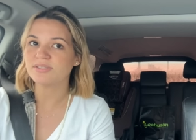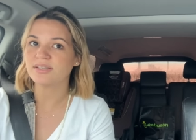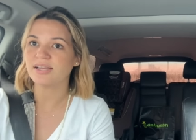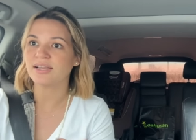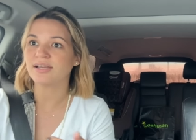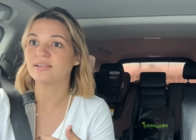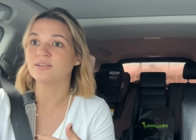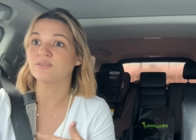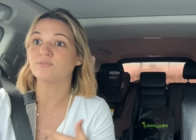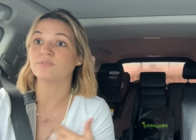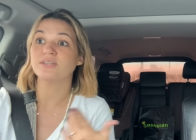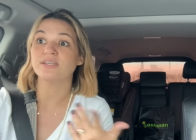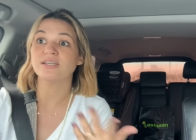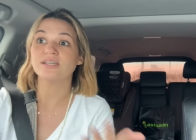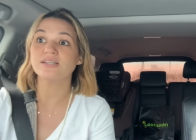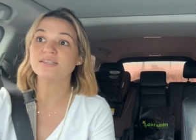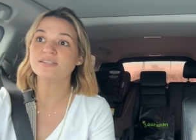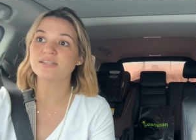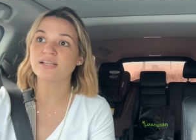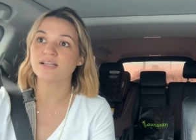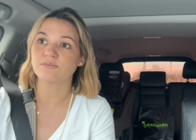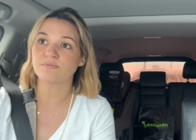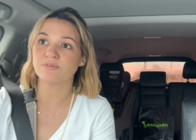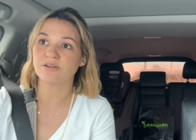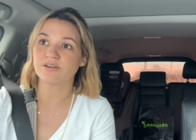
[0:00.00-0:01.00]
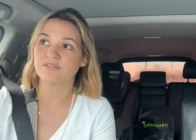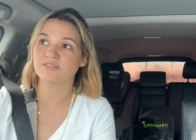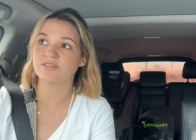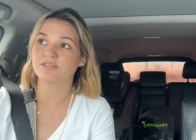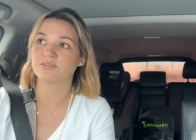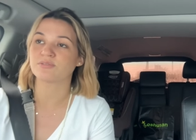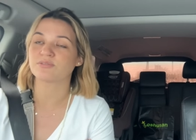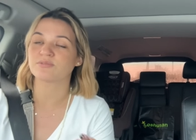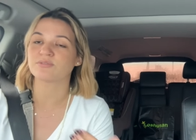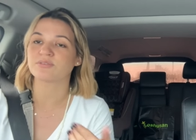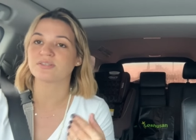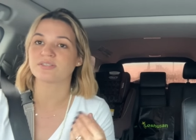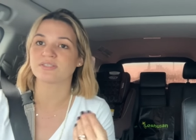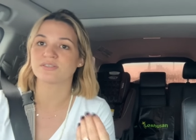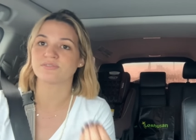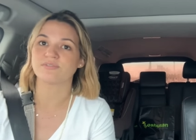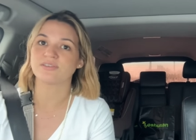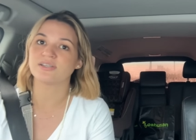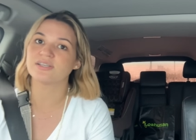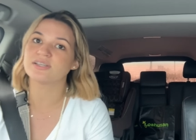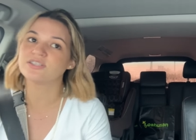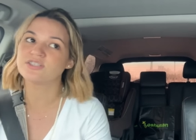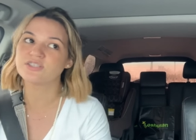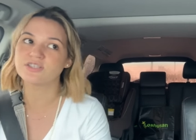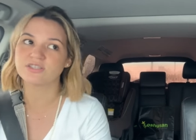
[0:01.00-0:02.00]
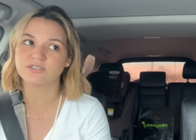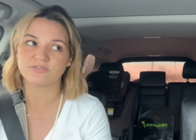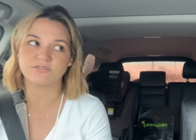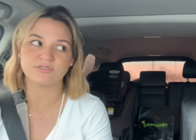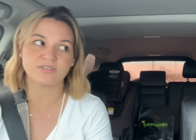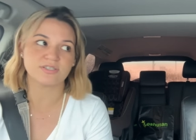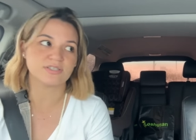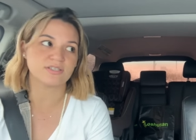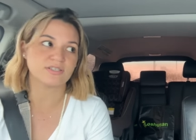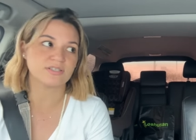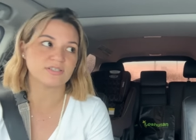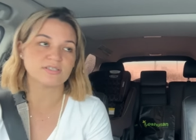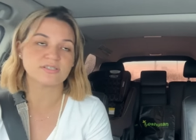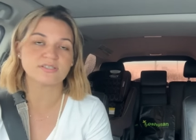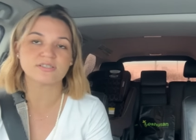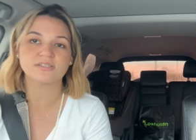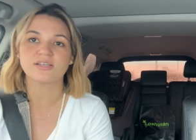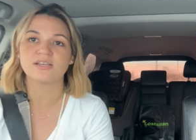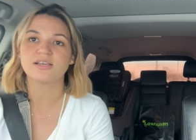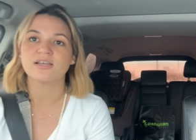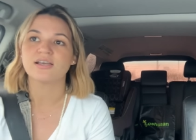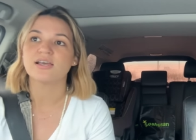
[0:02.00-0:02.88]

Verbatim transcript: and we didn't celebrate Christmas because of religious reasons.